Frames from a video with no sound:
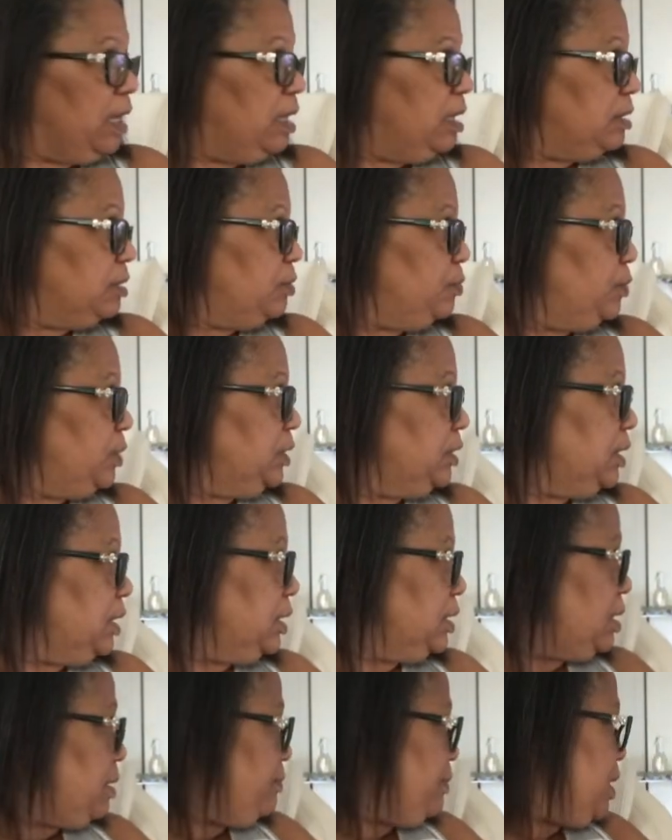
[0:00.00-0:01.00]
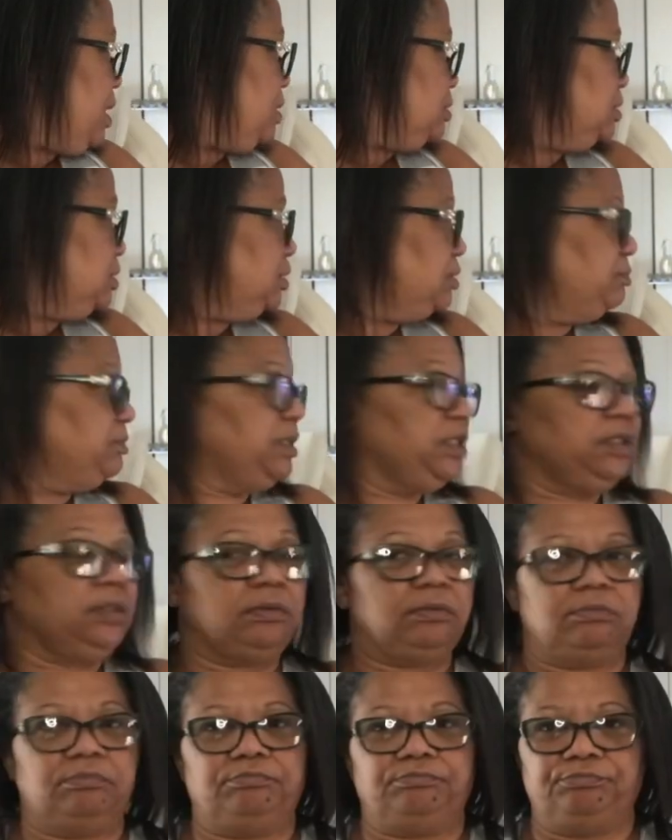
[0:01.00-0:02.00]
the one thing that bothers me
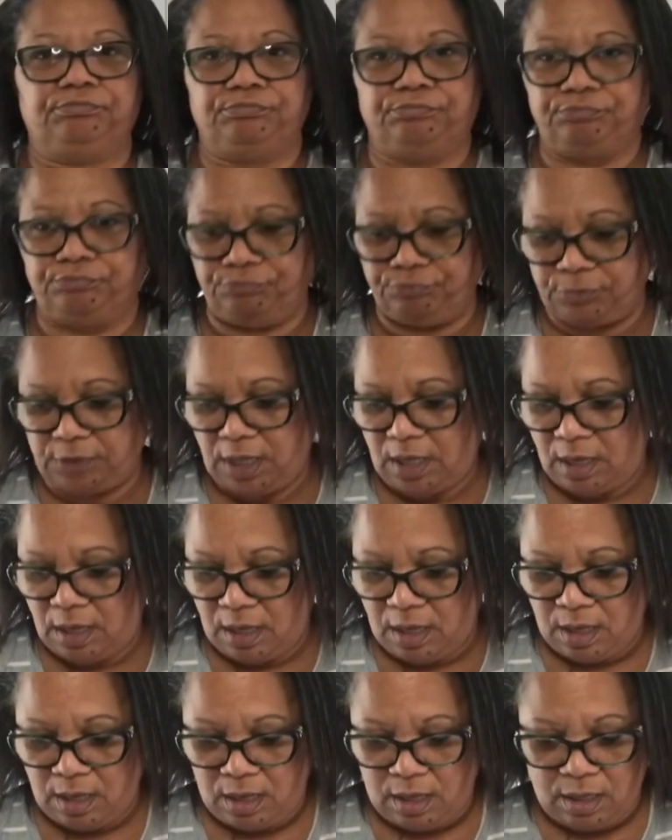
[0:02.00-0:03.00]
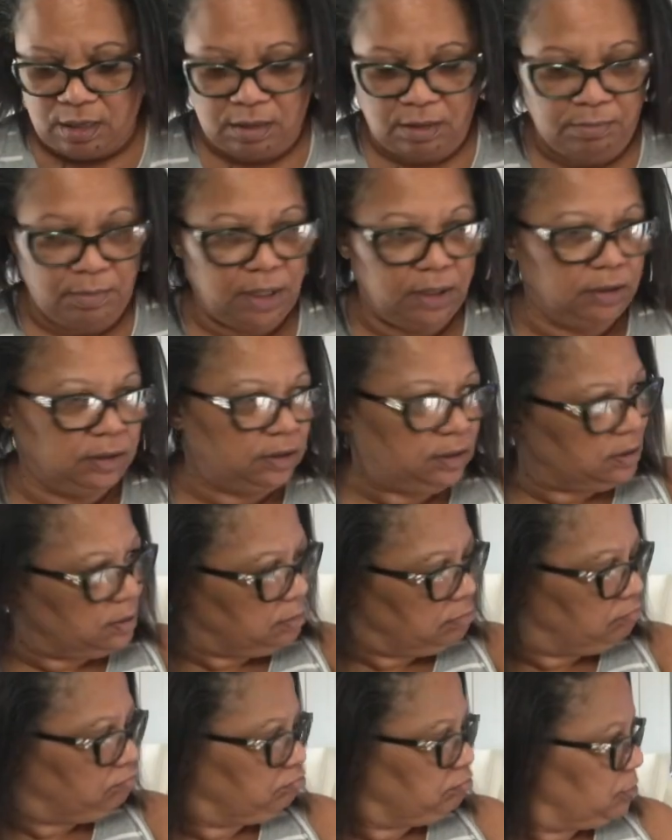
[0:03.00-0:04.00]
the most,
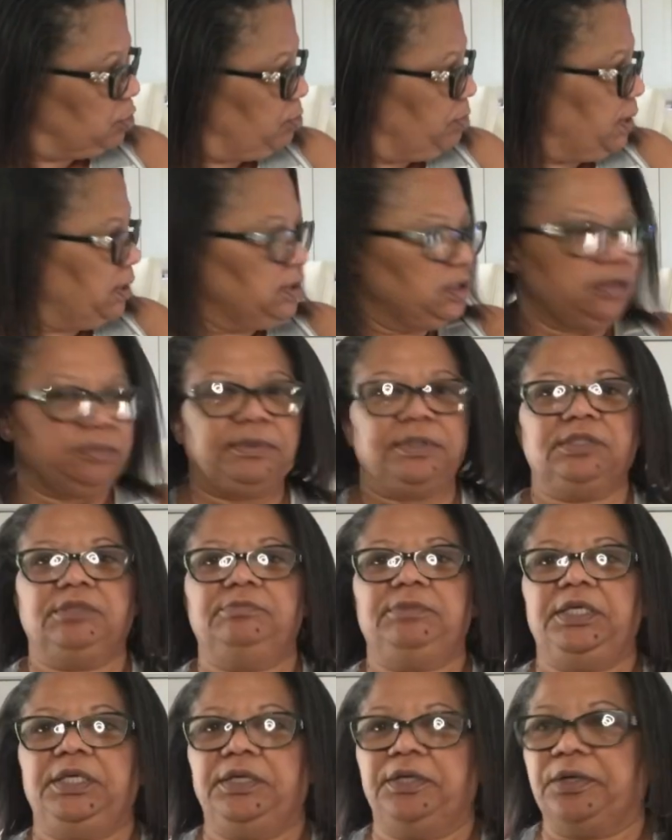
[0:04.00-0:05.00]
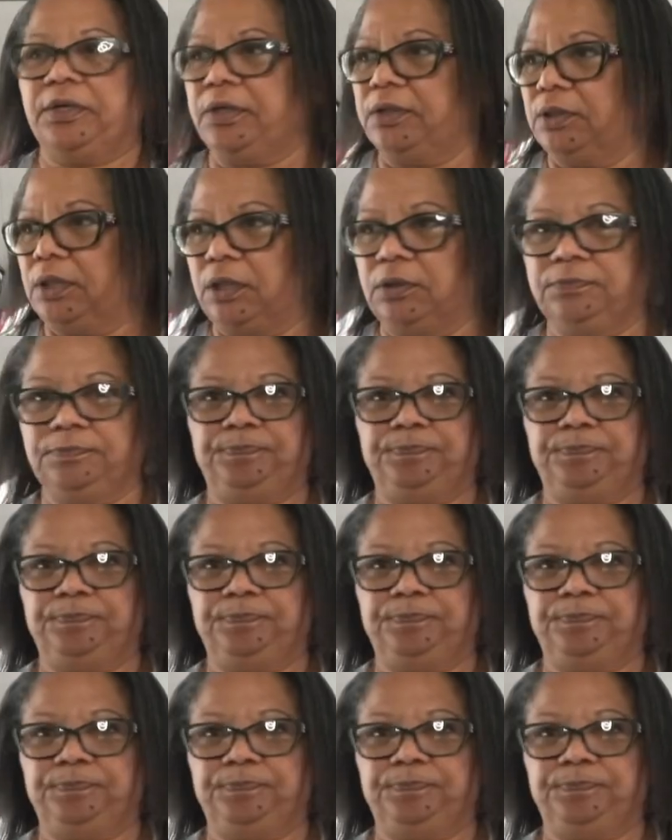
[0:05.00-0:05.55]
nobody's supposed to be here. Hold on.